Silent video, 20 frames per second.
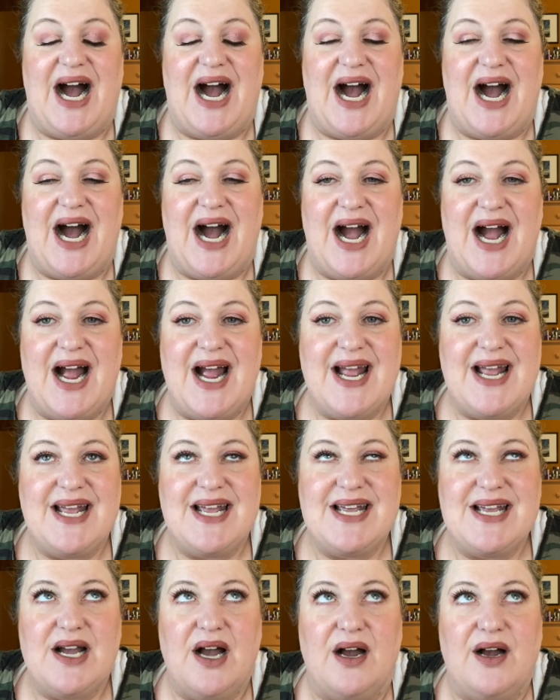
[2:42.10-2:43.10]

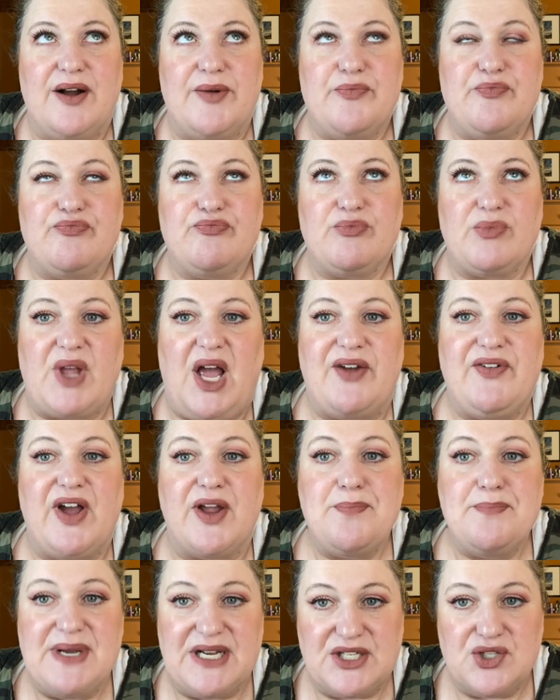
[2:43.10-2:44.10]
I um, I've
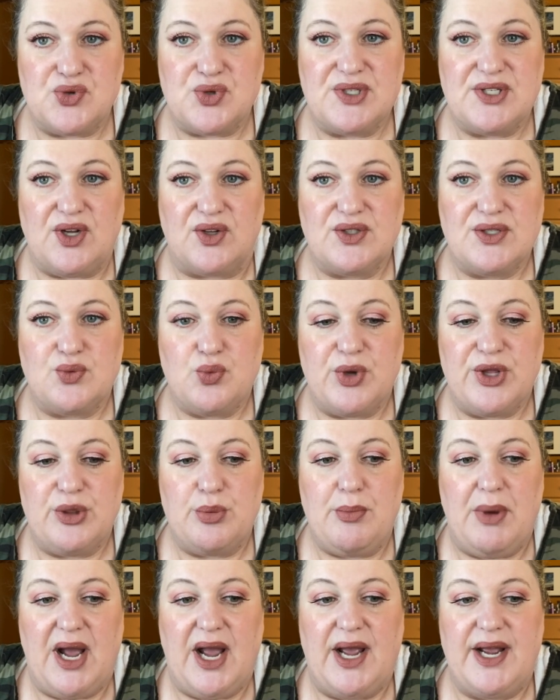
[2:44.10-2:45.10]
had mixed results with
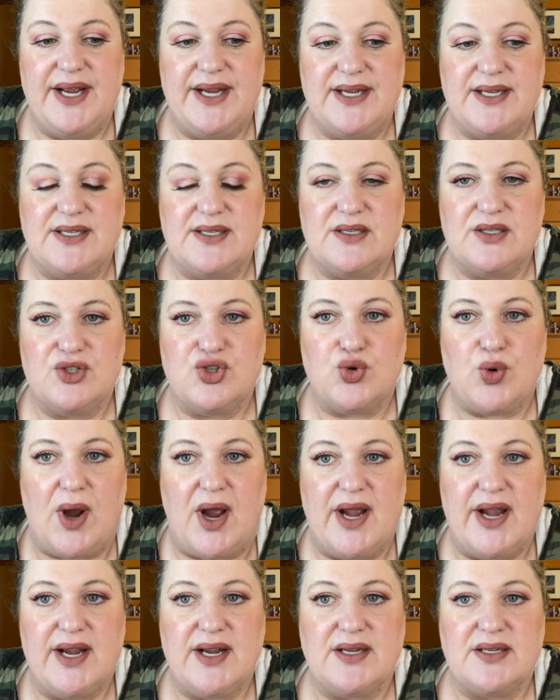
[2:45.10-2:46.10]
my
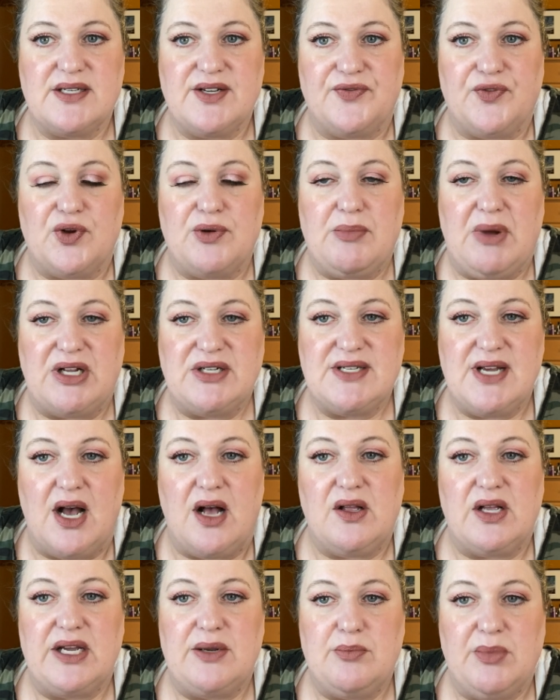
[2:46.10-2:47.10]
trying different
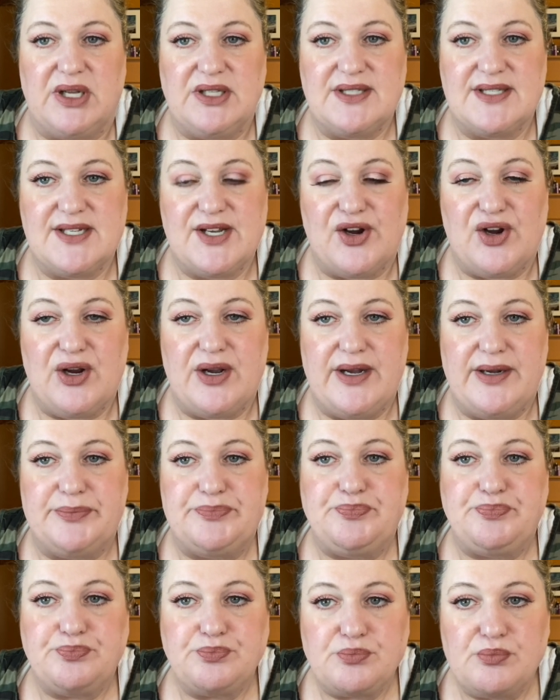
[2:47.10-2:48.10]
Montal and Mancera
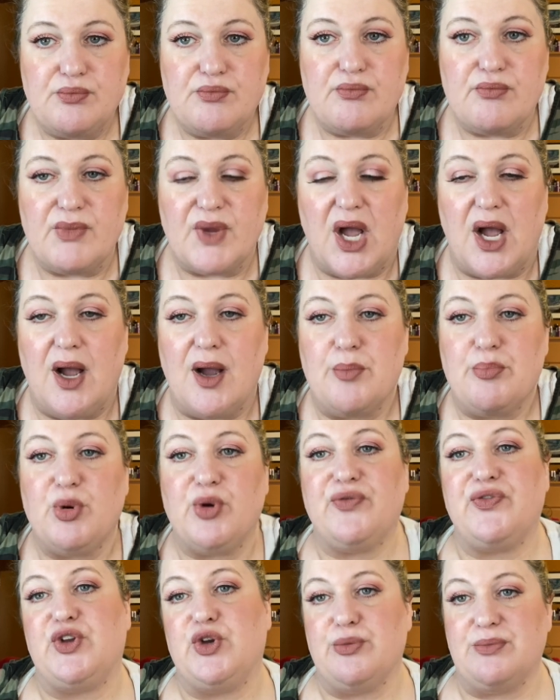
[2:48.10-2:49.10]
um,
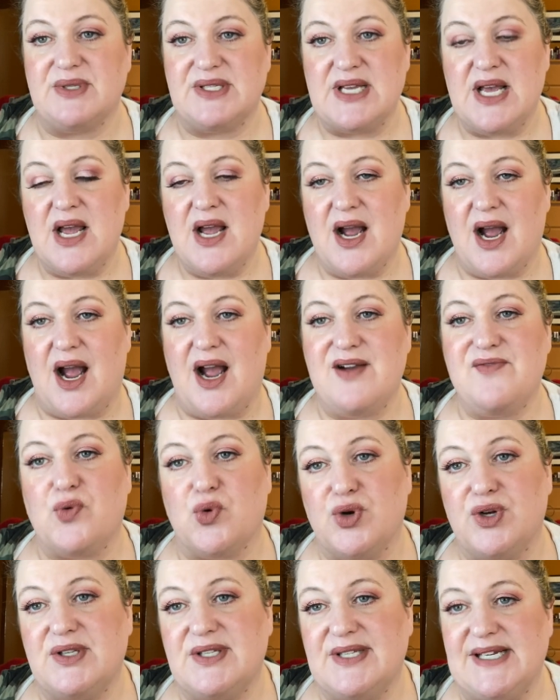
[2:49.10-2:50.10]
perfumes. I've
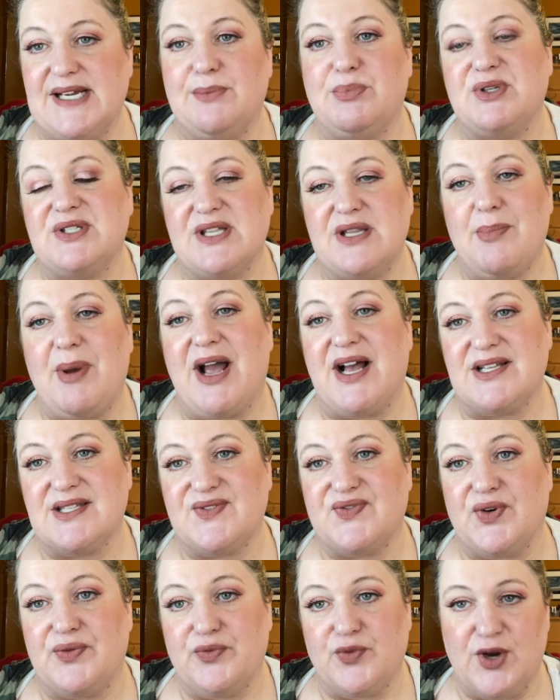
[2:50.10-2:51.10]
ordered samples in the past
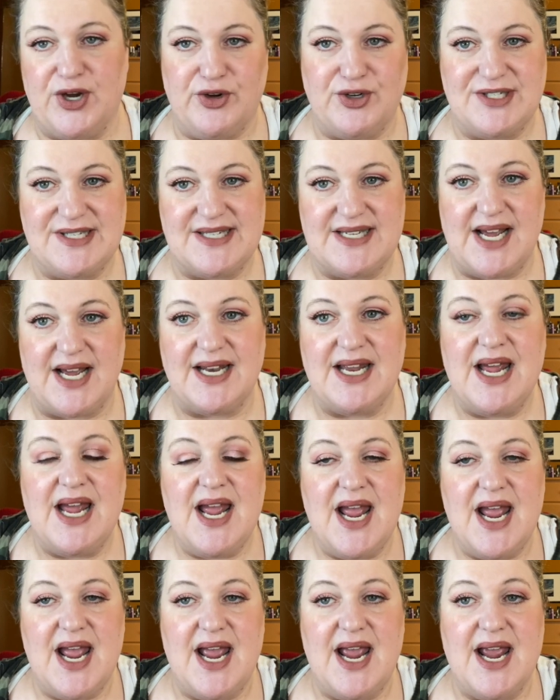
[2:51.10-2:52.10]
from FragranceNet
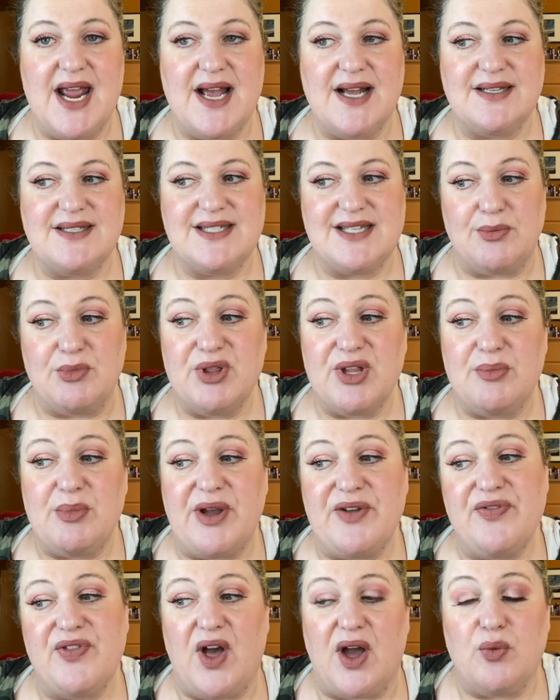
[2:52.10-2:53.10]
and some of them
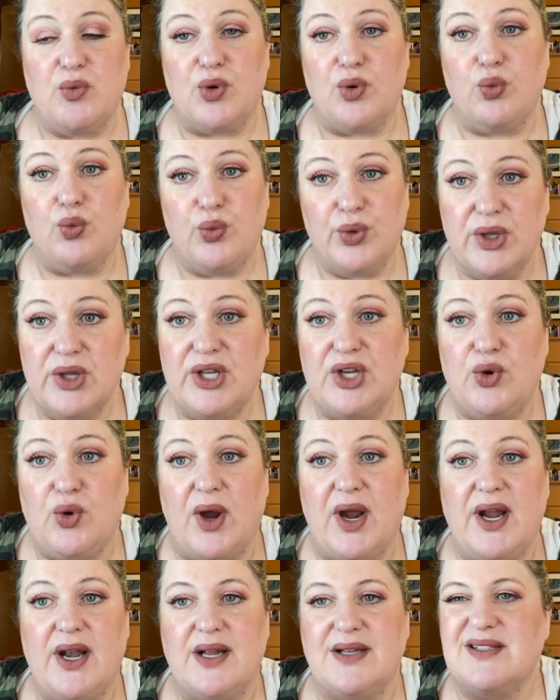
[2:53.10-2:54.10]
I thought were really
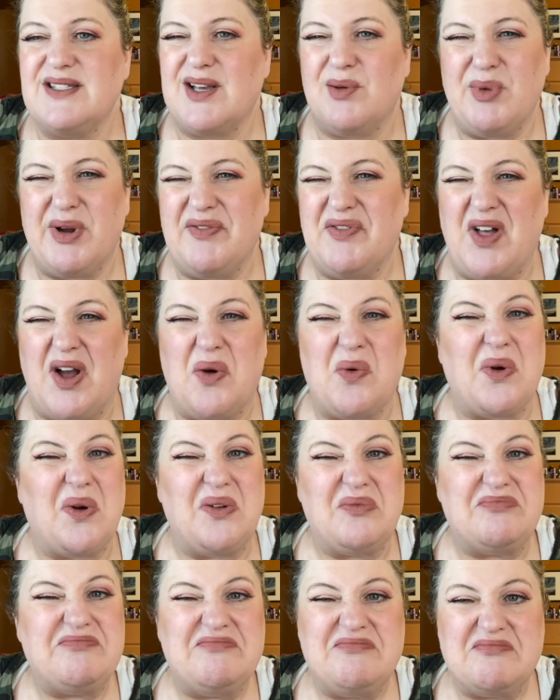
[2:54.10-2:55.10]
great and some I thought
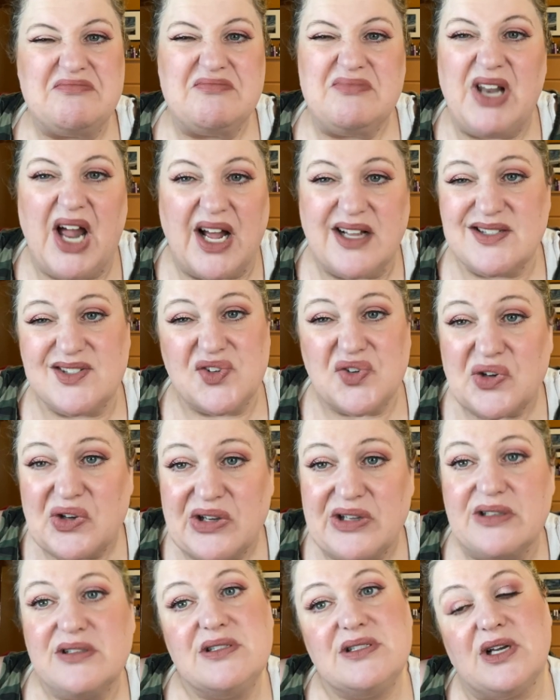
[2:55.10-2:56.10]
were not so
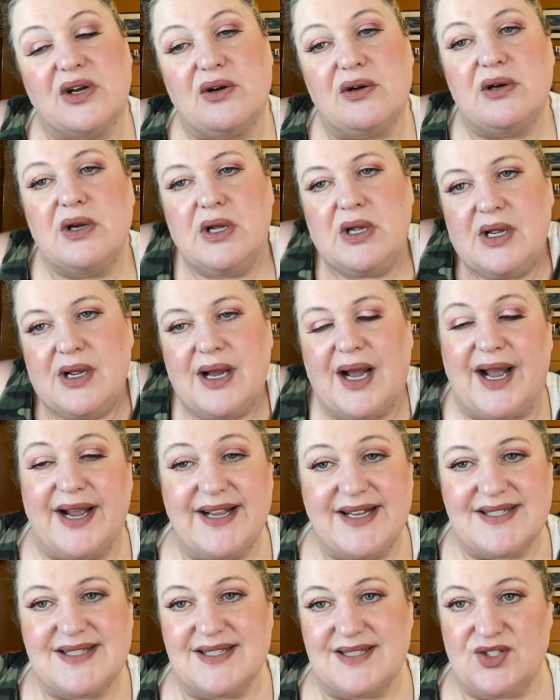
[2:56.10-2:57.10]
good. So I
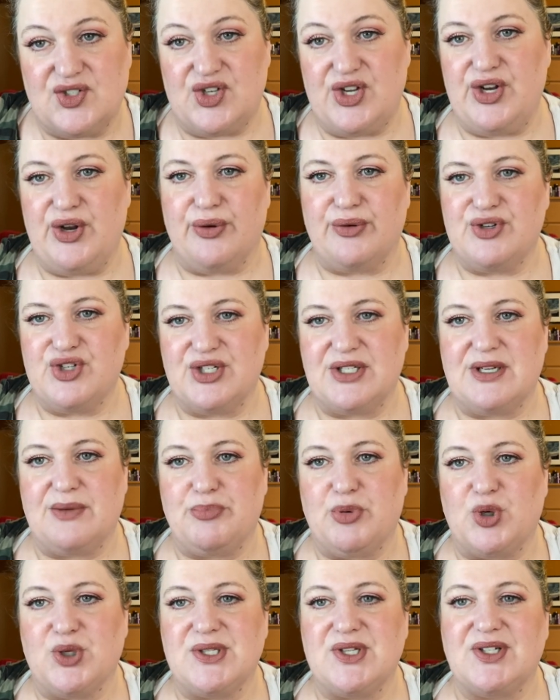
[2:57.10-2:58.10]
guess it's, you know, just a
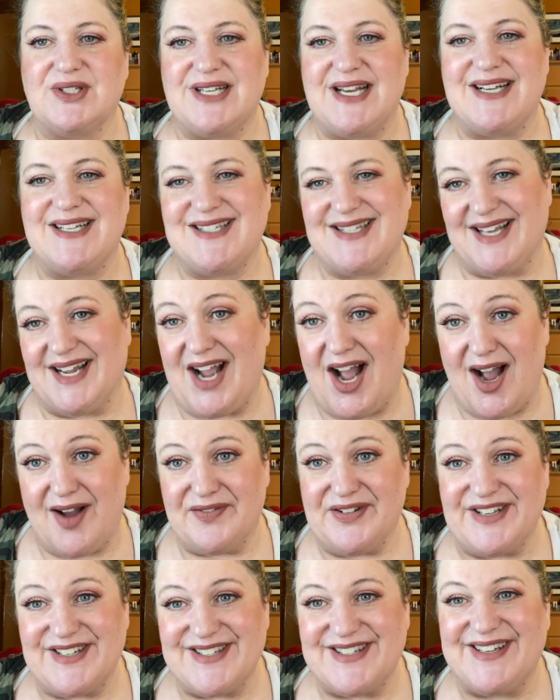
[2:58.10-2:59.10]
personal taste thing,
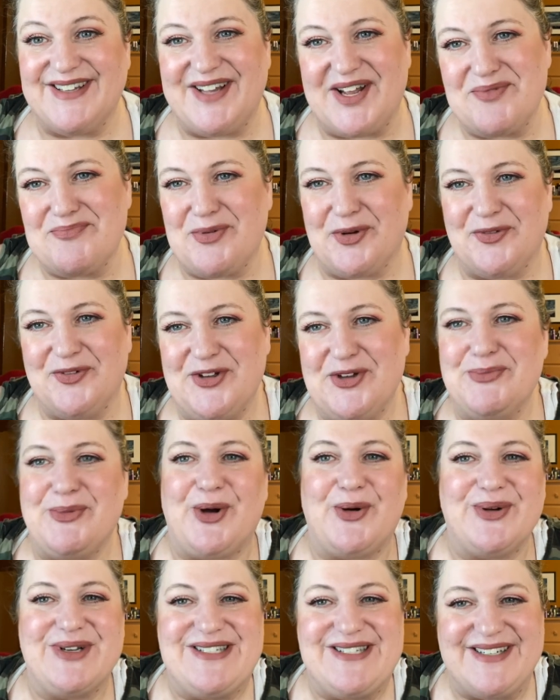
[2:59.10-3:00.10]
obviously, like perfume
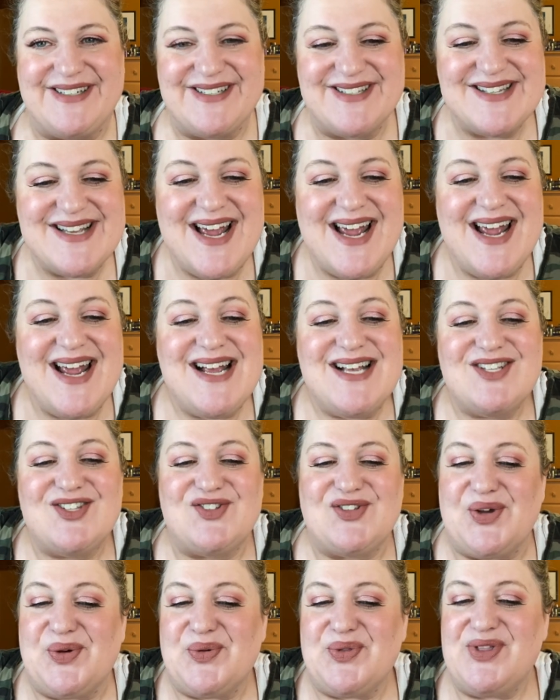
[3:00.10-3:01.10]
always is.
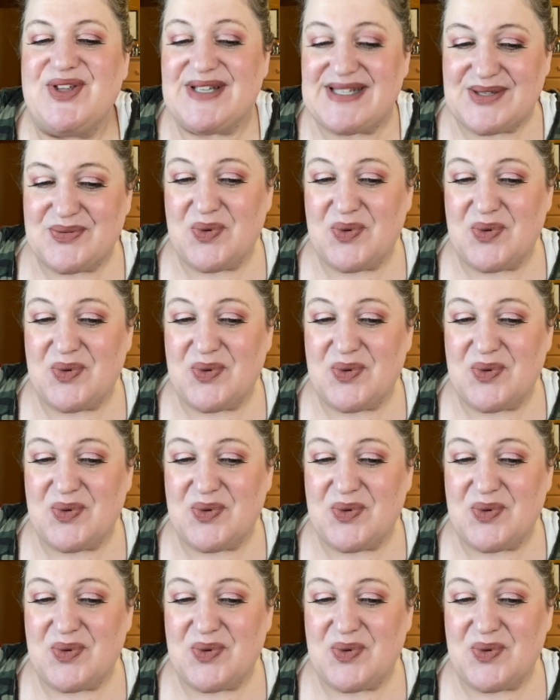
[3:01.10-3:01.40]
So this